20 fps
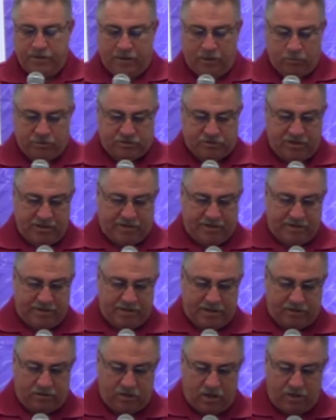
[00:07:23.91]
Now I was
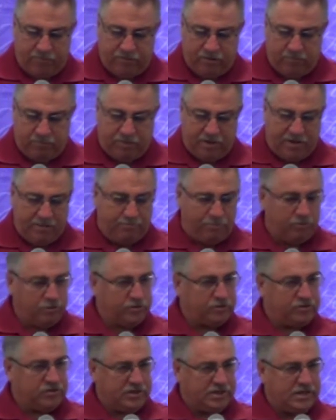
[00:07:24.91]
thinking that loving
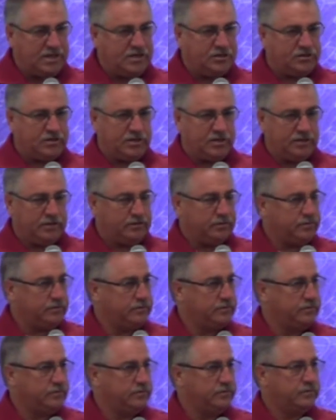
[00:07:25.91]
people is easy.
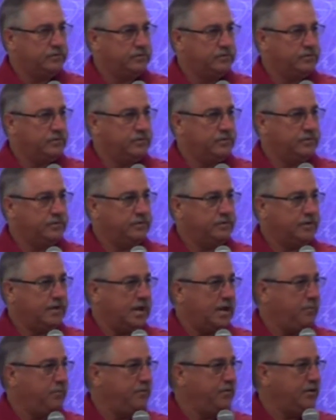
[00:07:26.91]

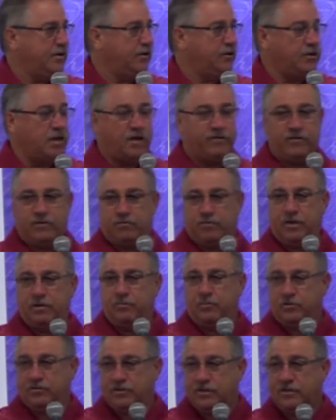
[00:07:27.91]
How many of you know loving
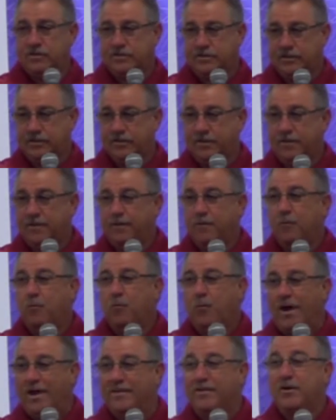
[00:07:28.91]
people is easy?
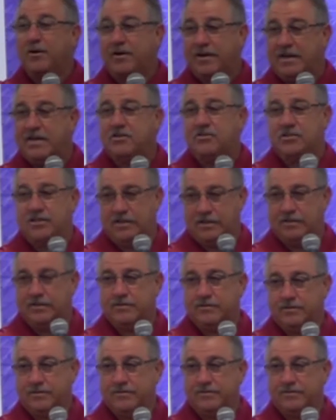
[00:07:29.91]
When they're easy.